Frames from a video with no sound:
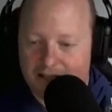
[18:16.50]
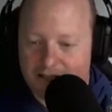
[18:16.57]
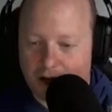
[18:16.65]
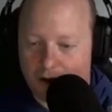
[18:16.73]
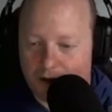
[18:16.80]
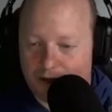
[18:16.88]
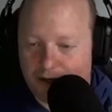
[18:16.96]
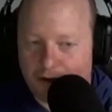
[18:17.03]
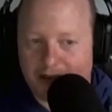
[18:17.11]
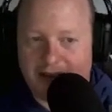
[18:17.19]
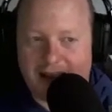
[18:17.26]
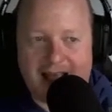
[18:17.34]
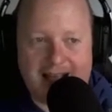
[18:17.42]
So you
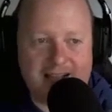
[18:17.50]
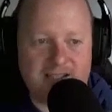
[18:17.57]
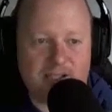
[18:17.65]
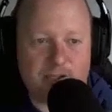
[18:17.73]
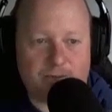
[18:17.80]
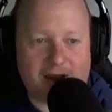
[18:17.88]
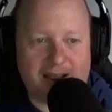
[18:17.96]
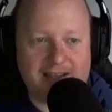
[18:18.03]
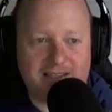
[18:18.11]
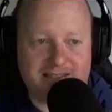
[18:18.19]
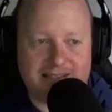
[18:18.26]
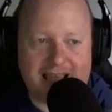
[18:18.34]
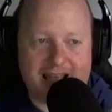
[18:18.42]
can add
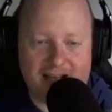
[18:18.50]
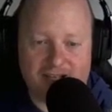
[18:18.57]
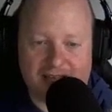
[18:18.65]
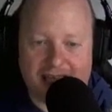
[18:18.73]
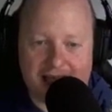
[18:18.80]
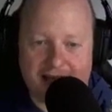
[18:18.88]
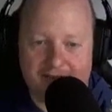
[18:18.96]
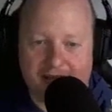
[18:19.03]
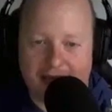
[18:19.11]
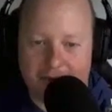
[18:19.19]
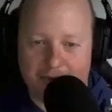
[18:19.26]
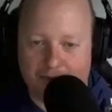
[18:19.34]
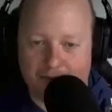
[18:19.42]
sprites. They actually have
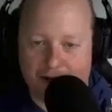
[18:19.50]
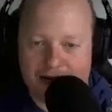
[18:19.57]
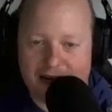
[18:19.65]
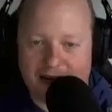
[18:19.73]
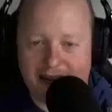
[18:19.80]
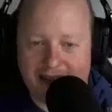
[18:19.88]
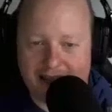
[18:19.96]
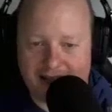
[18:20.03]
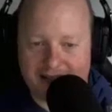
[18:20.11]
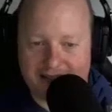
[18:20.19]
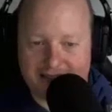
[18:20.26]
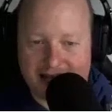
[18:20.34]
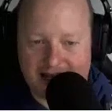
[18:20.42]
a pretty
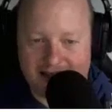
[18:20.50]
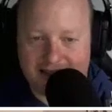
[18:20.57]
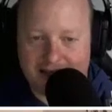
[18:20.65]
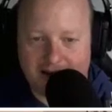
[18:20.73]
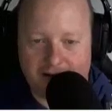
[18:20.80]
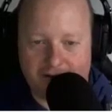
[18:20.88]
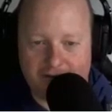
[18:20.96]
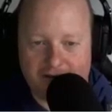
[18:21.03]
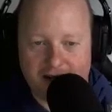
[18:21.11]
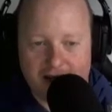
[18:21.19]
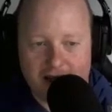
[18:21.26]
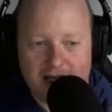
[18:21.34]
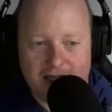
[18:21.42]
extensive
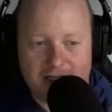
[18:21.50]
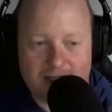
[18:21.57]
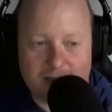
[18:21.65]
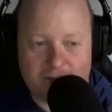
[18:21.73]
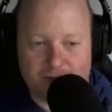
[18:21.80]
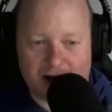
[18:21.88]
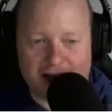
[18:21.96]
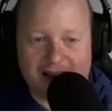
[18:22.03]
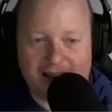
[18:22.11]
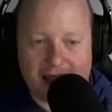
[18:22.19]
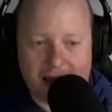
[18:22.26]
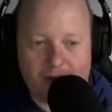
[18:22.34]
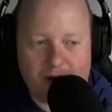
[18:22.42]
sprite
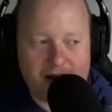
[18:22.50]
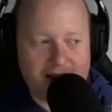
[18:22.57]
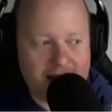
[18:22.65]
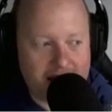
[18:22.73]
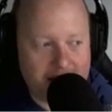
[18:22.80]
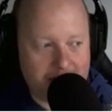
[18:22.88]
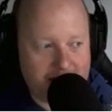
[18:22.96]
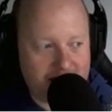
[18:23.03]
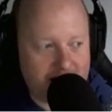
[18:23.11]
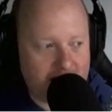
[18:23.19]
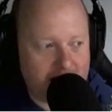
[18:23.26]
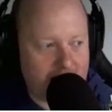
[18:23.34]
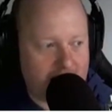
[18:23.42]
library. I
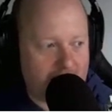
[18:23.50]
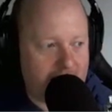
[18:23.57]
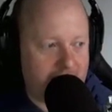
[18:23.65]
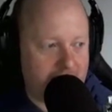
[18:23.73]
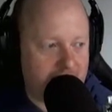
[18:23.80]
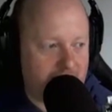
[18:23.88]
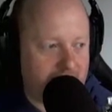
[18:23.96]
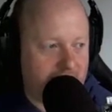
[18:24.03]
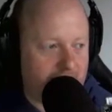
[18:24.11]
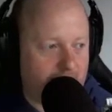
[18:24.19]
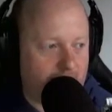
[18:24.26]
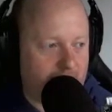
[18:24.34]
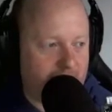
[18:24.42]
mean,
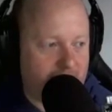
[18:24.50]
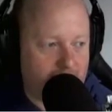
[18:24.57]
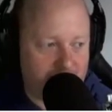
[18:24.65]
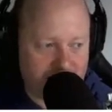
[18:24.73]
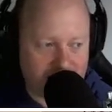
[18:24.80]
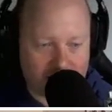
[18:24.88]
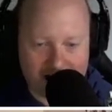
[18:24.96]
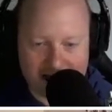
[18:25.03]
if I was